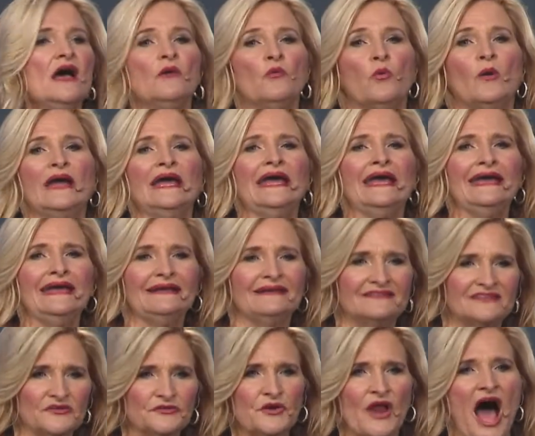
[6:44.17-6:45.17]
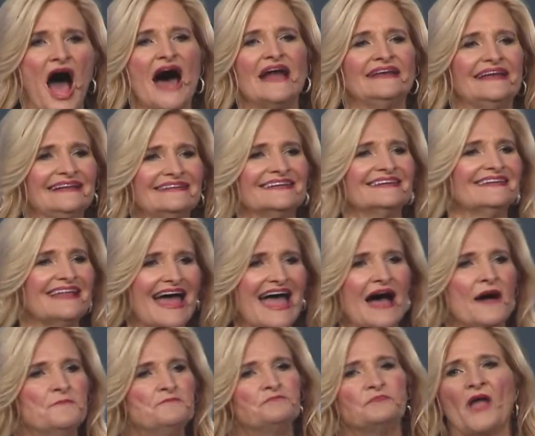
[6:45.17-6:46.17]
We do not need to
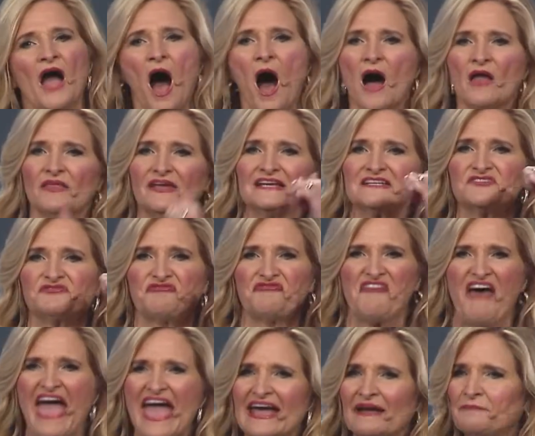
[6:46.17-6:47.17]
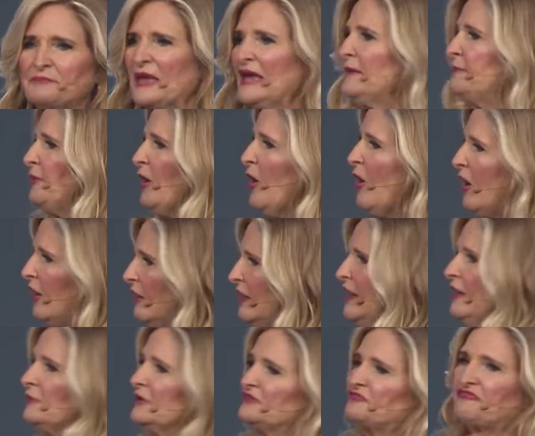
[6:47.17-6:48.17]
let all these fake people
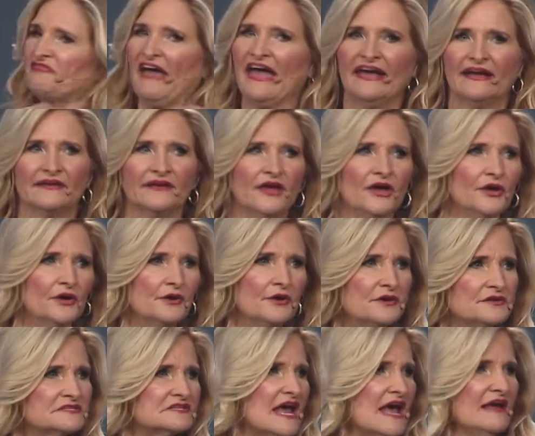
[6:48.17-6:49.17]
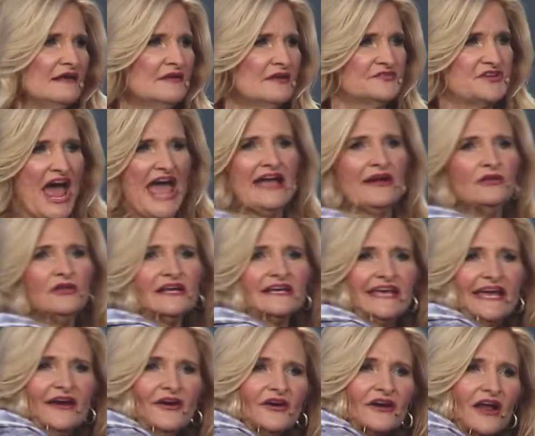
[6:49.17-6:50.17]
with fake news dangle a
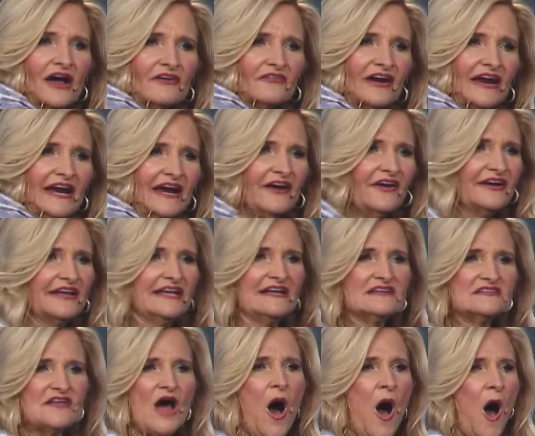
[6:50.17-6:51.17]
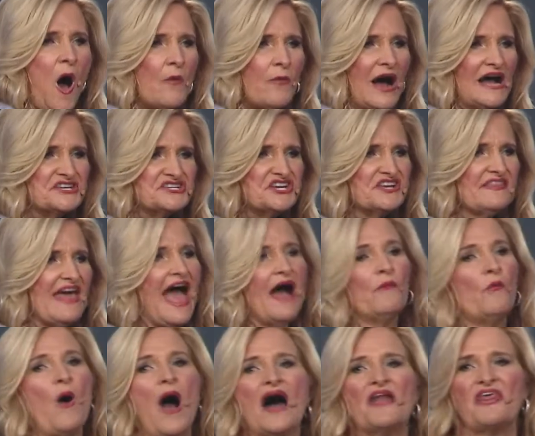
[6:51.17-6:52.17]
carrot over here and get us all watching that
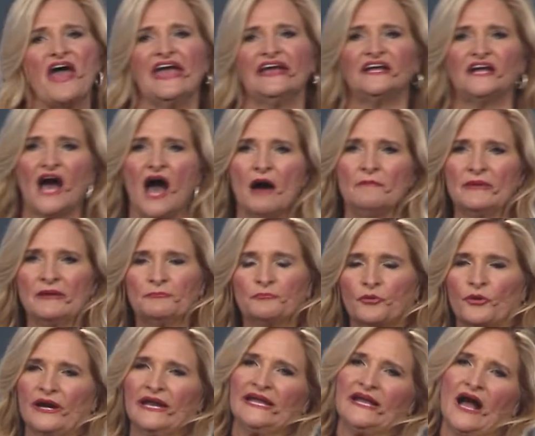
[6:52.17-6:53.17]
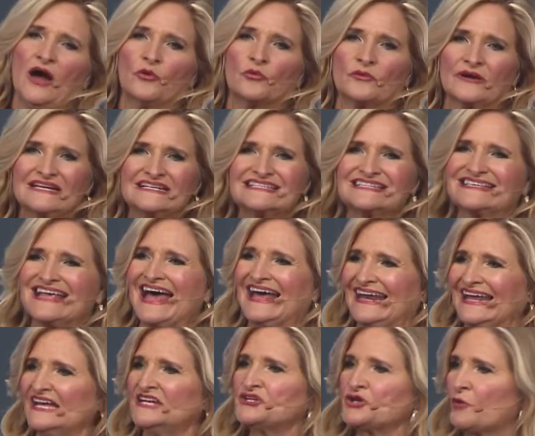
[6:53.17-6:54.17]
while they come and bring a reset
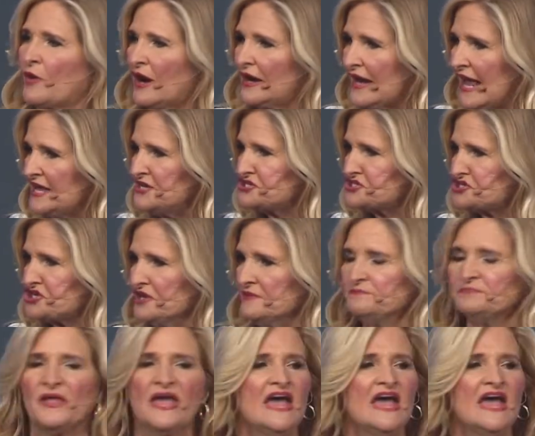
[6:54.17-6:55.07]
into our nation.